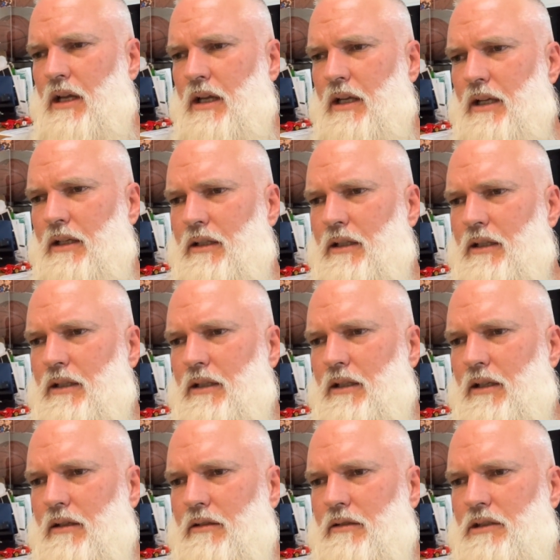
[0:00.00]
And
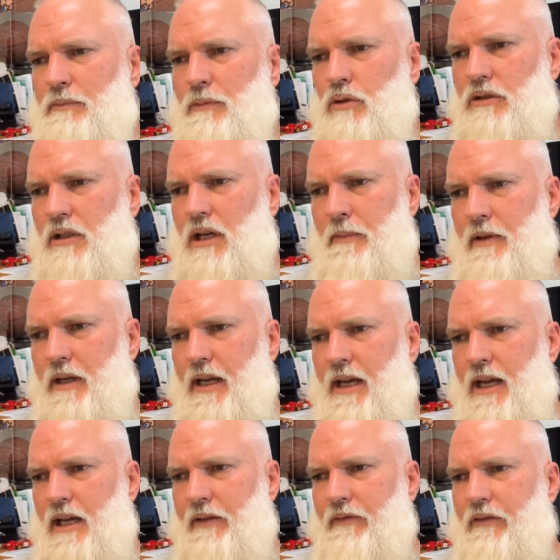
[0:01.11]
uh, the small time that I
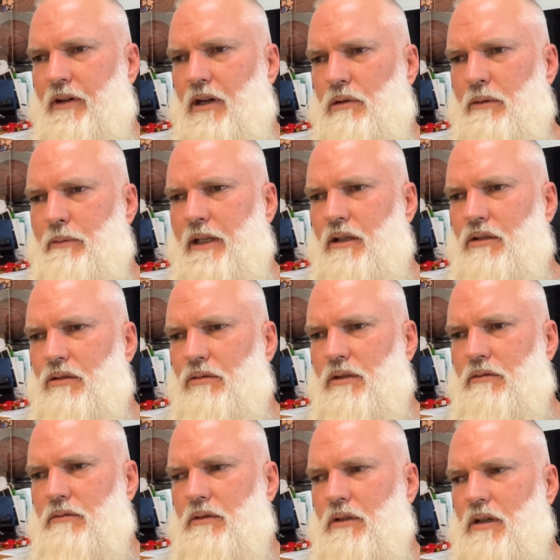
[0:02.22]
have, I want to be able to do
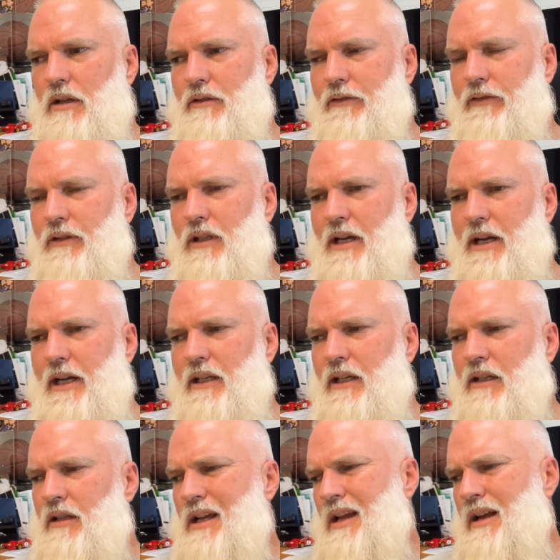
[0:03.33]
it on the fly. Now,